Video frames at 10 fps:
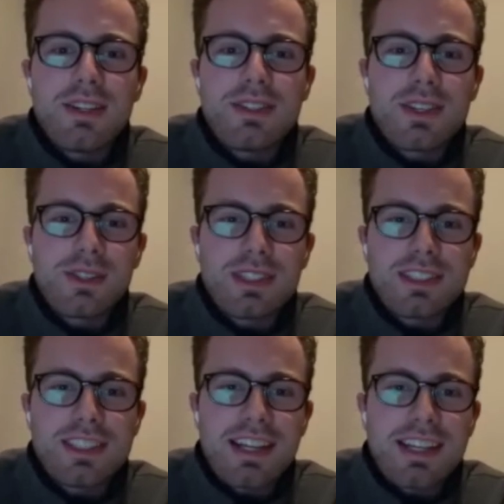totally
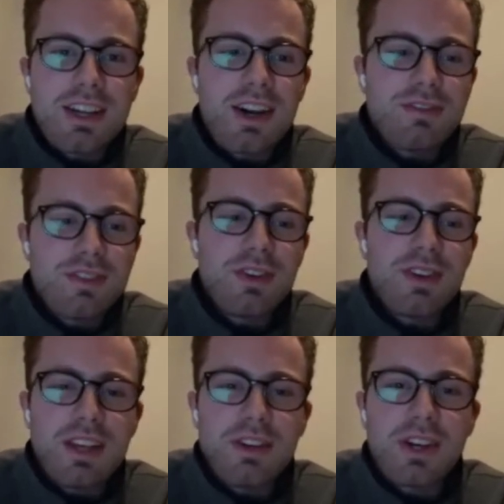slacking off,
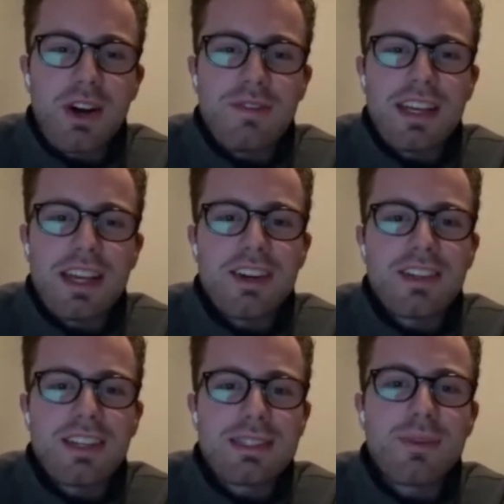he'll call me out.
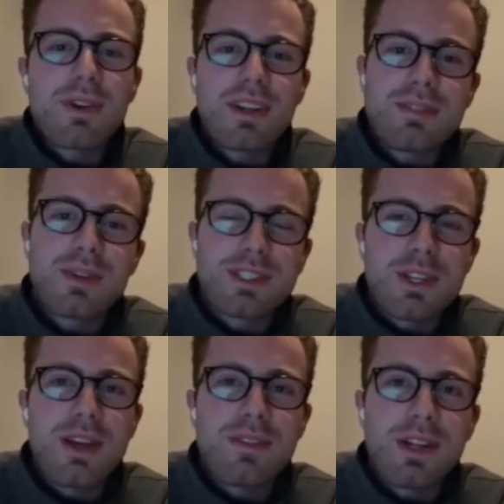It's more
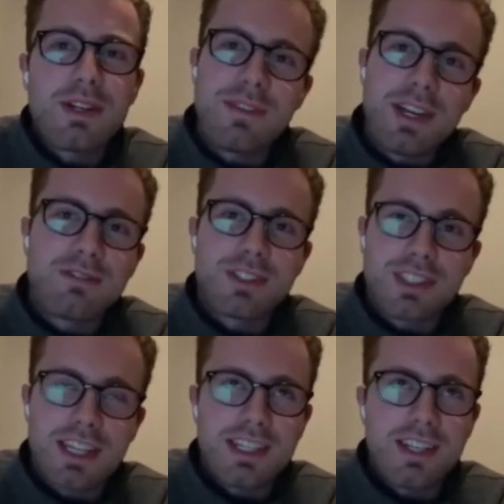so him calling me out for
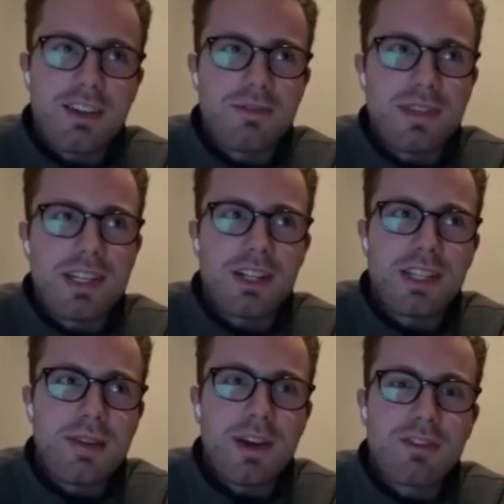slacking off, me calling
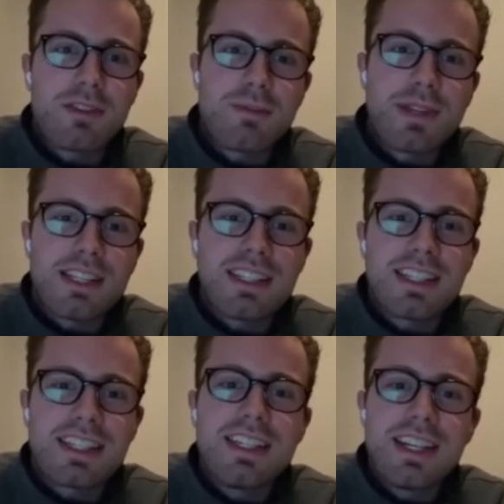him out for being
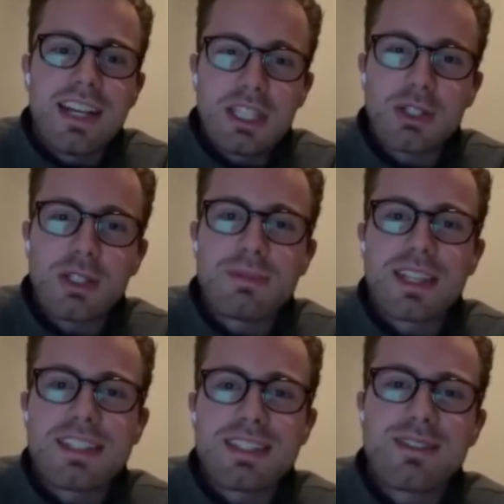like a little
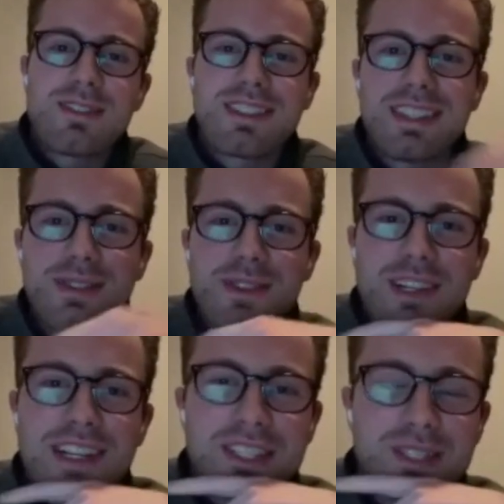obsessive or like
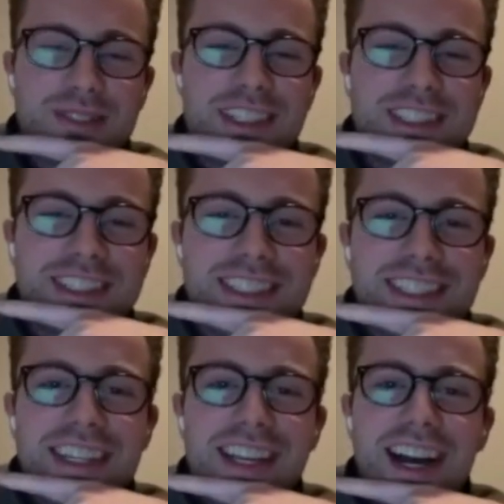worrying too much.
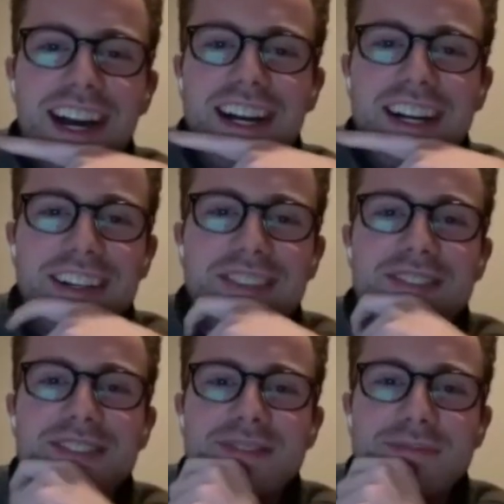
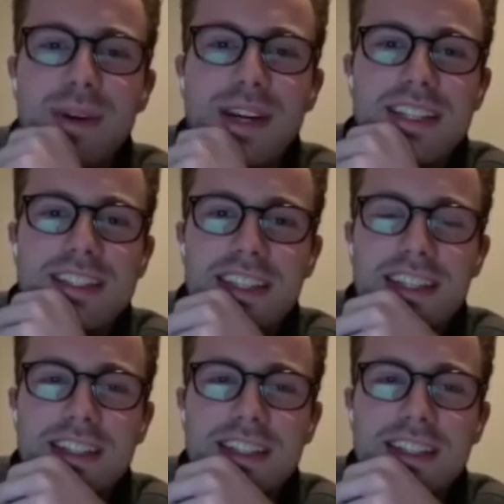But it's like